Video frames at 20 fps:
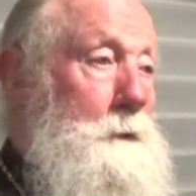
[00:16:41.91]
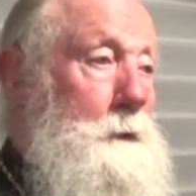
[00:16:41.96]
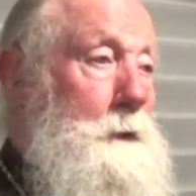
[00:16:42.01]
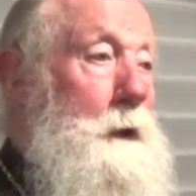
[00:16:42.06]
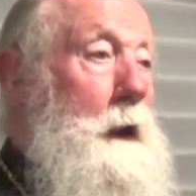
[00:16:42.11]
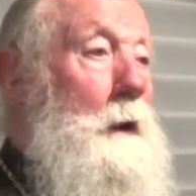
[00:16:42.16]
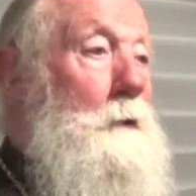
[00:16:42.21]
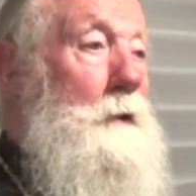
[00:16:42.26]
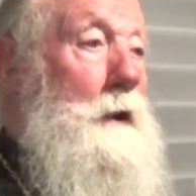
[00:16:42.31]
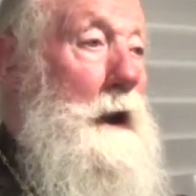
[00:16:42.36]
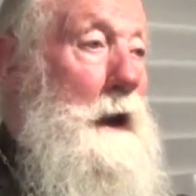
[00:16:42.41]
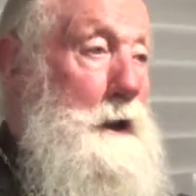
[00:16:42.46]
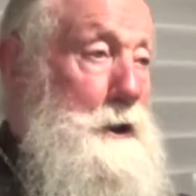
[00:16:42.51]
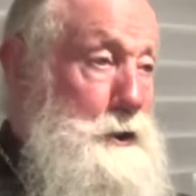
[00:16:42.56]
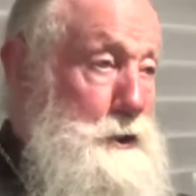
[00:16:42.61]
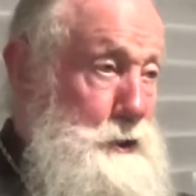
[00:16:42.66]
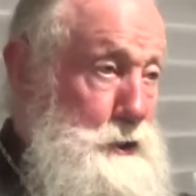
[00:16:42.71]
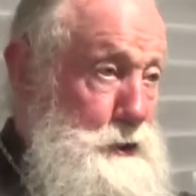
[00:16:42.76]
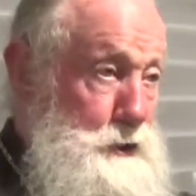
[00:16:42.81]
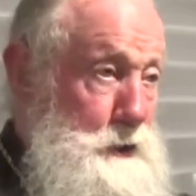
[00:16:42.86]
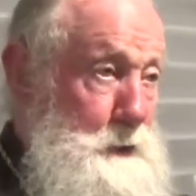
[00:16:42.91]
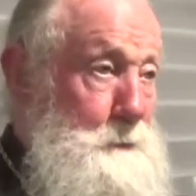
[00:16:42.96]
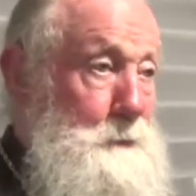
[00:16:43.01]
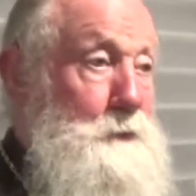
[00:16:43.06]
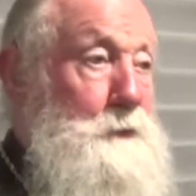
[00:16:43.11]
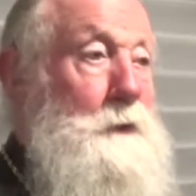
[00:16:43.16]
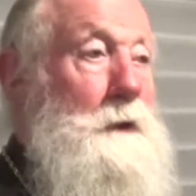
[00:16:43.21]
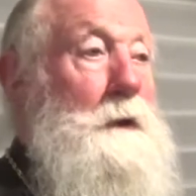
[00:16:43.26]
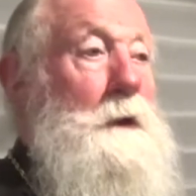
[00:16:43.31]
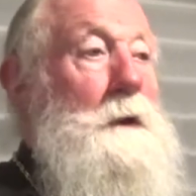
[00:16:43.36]
In our
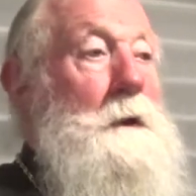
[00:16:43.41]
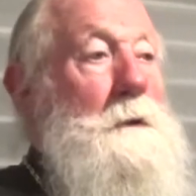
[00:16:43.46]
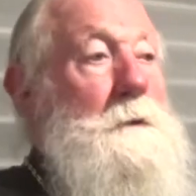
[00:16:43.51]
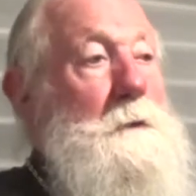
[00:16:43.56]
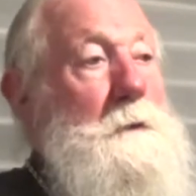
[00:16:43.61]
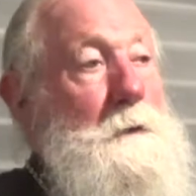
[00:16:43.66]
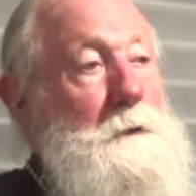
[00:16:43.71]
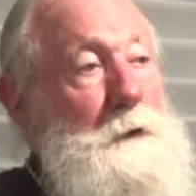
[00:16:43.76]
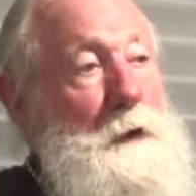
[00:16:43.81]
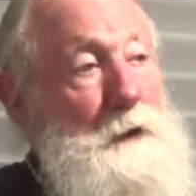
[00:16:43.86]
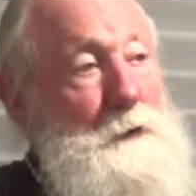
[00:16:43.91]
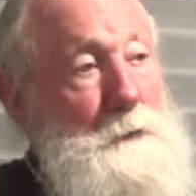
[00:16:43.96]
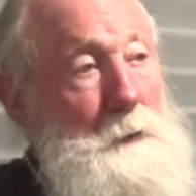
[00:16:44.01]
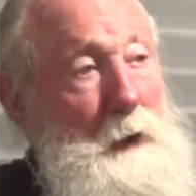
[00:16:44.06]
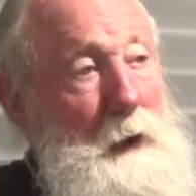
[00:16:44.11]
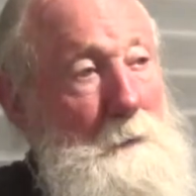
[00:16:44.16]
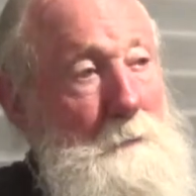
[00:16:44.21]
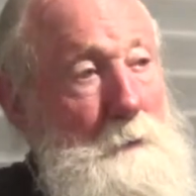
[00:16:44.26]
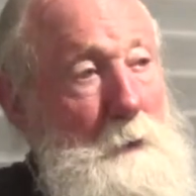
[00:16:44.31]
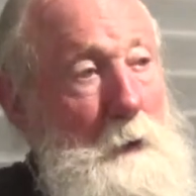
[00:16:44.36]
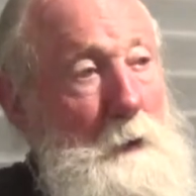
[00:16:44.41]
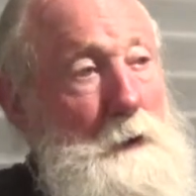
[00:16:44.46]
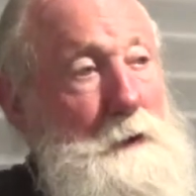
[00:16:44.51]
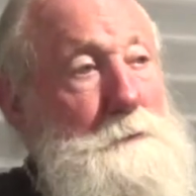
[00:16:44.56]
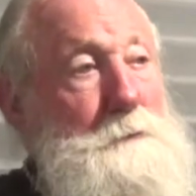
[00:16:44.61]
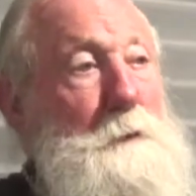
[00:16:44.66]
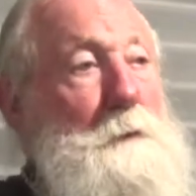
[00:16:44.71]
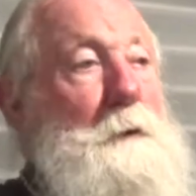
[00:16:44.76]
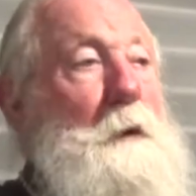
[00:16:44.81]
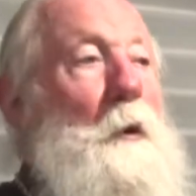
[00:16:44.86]
relationships, yes, we have knowledge,
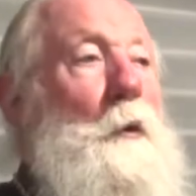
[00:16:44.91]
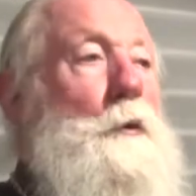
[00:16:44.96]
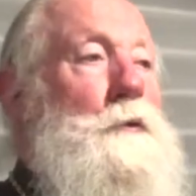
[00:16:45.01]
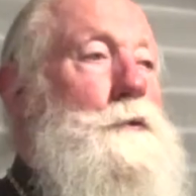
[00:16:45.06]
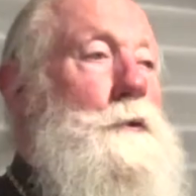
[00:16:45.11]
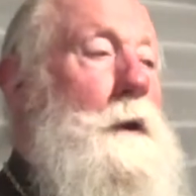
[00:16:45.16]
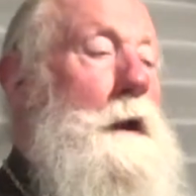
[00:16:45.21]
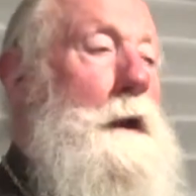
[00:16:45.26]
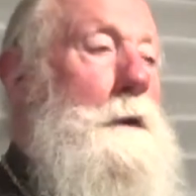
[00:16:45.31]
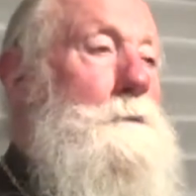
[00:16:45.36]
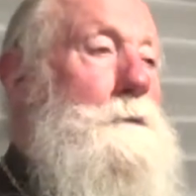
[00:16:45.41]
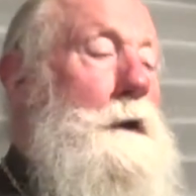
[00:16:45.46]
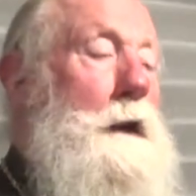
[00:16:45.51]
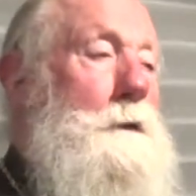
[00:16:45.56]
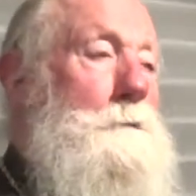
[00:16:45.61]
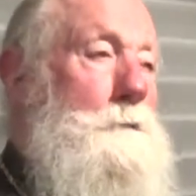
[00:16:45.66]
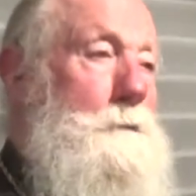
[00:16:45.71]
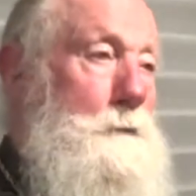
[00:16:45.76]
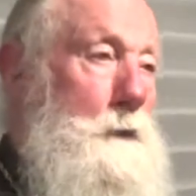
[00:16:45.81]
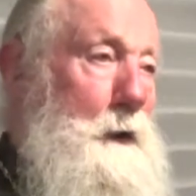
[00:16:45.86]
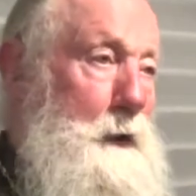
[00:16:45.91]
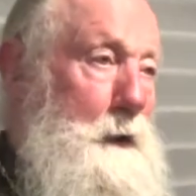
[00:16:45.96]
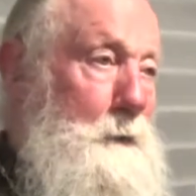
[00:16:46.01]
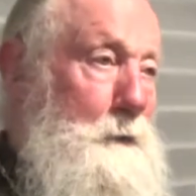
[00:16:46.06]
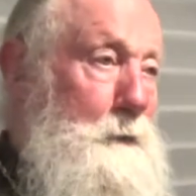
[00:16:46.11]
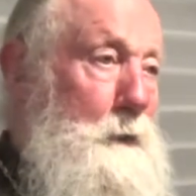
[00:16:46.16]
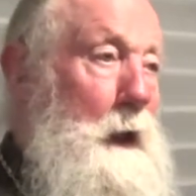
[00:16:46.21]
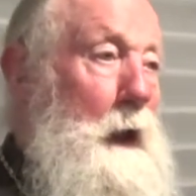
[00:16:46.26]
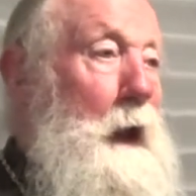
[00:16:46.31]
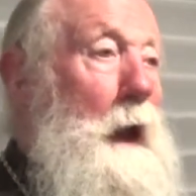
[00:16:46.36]
but we also have to have
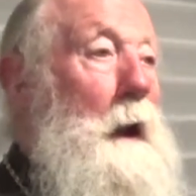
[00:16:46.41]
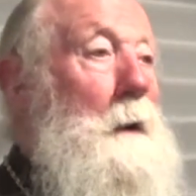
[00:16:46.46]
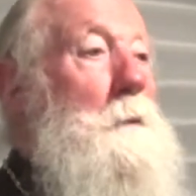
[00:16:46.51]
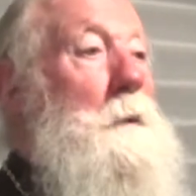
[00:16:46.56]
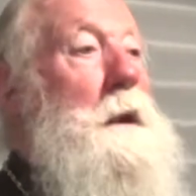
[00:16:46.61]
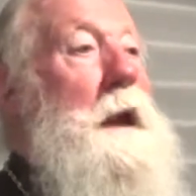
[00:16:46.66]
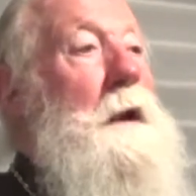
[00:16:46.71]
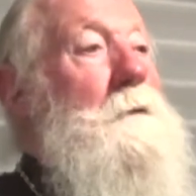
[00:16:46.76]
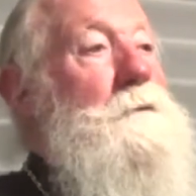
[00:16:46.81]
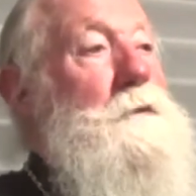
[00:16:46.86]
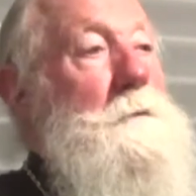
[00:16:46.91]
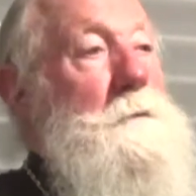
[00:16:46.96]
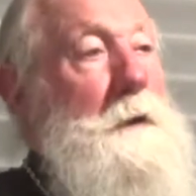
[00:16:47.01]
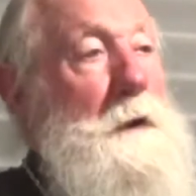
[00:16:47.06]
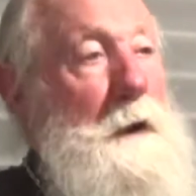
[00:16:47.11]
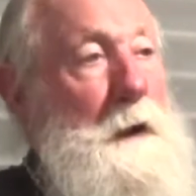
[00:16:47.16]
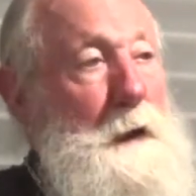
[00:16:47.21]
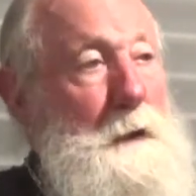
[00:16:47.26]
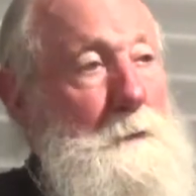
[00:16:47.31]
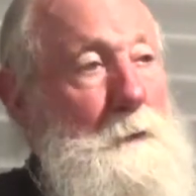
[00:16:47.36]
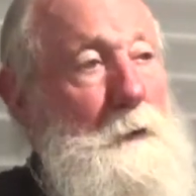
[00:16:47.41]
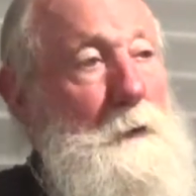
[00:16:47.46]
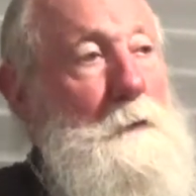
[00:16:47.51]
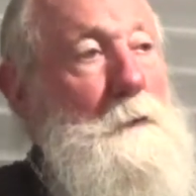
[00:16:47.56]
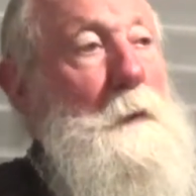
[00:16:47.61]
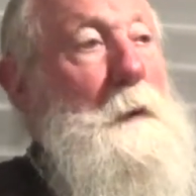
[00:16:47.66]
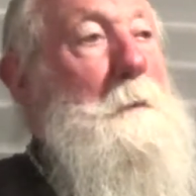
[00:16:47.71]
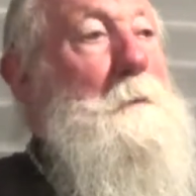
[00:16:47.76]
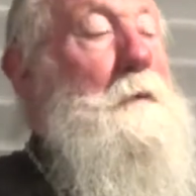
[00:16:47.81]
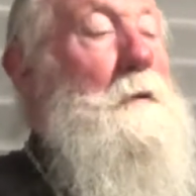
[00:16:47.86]
faith, and we have to believe that
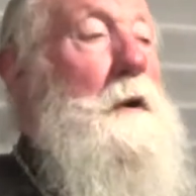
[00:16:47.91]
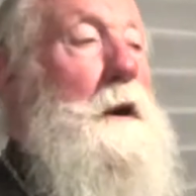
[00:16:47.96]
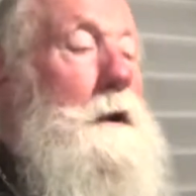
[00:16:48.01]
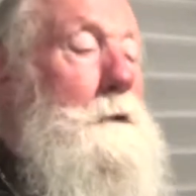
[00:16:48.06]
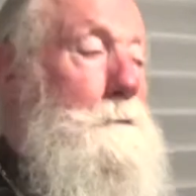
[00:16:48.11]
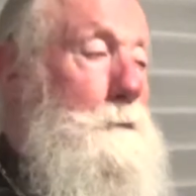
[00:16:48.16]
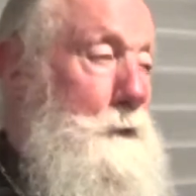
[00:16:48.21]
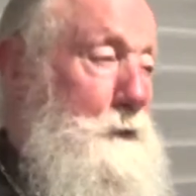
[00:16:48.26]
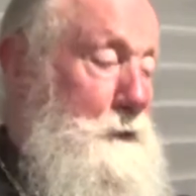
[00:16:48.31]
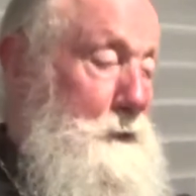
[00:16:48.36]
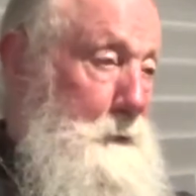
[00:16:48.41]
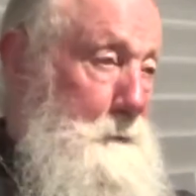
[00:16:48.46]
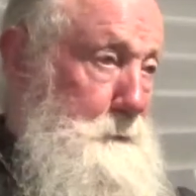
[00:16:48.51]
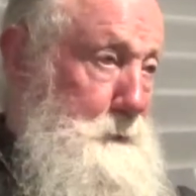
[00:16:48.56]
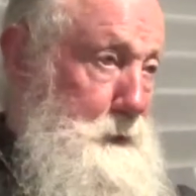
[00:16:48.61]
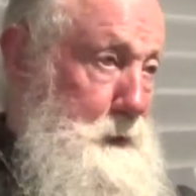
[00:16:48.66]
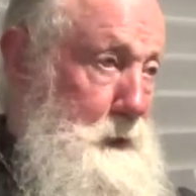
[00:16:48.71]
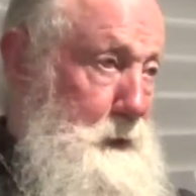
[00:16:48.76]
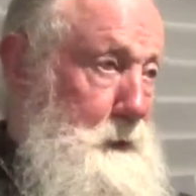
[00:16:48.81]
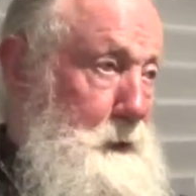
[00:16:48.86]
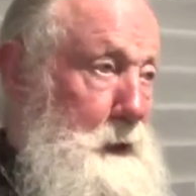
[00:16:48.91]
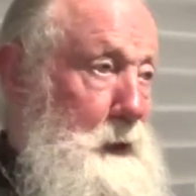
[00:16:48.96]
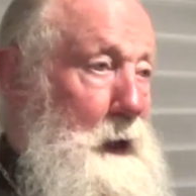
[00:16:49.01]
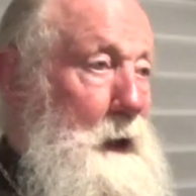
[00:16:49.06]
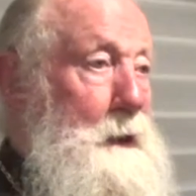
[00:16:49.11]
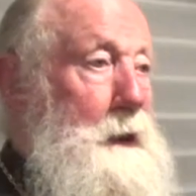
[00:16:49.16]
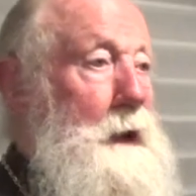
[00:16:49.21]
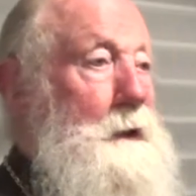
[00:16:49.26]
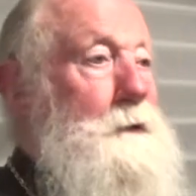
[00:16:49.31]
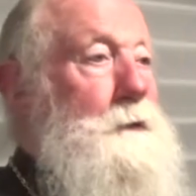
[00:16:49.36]
if we pray for somebody,
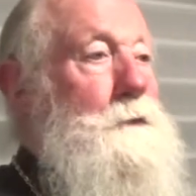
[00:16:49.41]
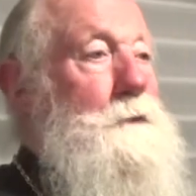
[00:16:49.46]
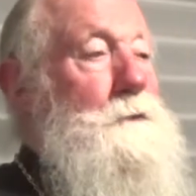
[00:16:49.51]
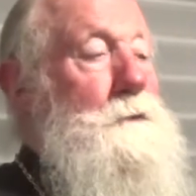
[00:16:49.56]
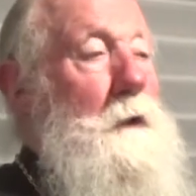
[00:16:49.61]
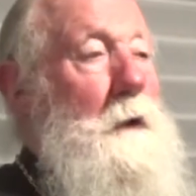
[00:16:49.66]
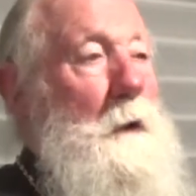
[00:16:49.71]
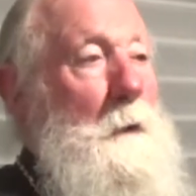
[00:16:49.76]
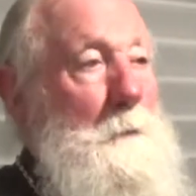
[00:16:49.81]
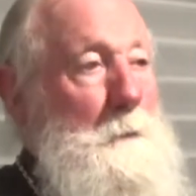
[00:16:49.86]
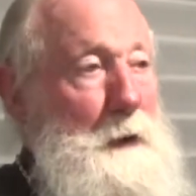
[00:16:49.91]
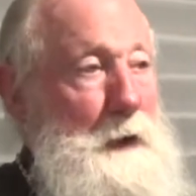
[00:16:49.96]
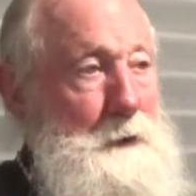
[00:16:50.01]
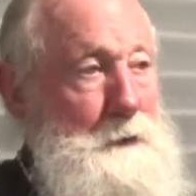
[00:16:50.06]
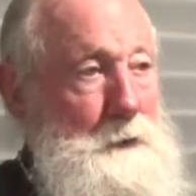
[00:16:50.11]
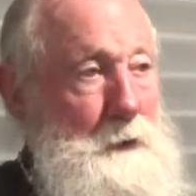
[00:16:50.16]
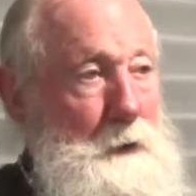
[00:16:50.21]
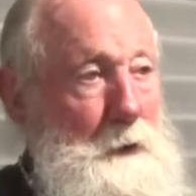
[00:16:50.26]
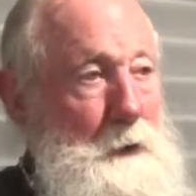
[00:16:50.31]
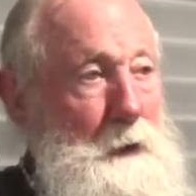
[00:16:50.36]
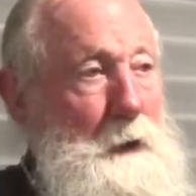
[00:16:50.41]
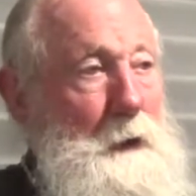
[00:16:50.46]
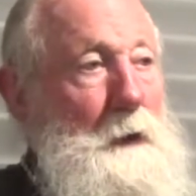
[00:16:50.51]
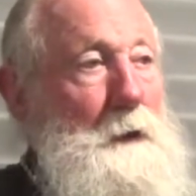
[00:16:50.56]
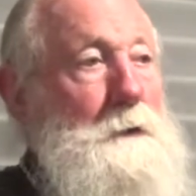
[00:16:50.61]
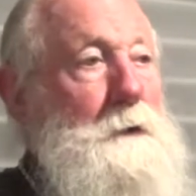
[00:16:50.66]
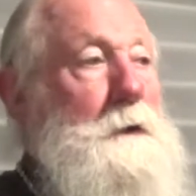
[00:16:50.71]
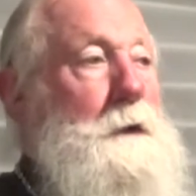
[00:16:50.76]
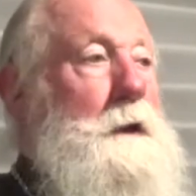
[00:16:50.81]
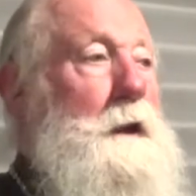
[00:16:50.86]
that is far better
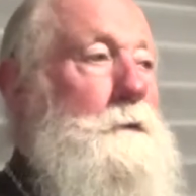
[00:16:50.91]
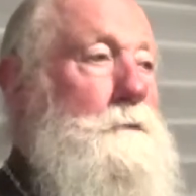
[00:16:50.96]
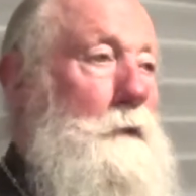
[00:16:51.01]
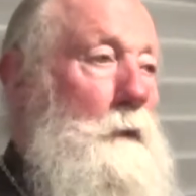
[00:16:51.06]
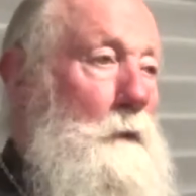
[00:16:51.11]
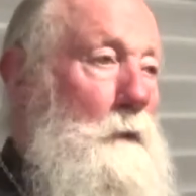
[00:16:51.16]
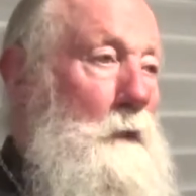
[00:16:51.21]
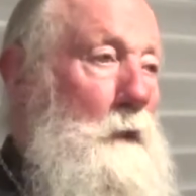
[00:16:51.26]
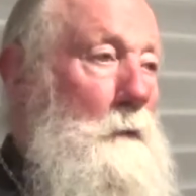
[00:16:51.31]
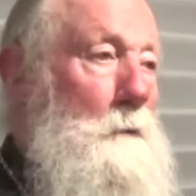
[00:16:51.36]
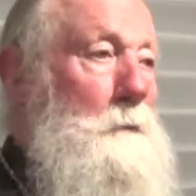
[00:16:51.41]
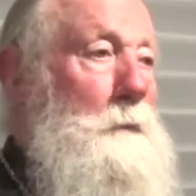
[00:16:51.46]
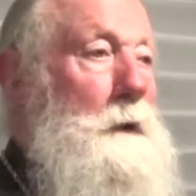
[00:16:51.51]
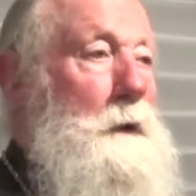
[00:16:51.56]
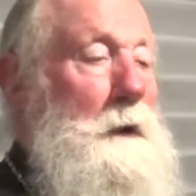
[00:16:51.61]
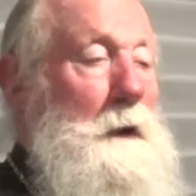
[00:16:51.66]
than giving them,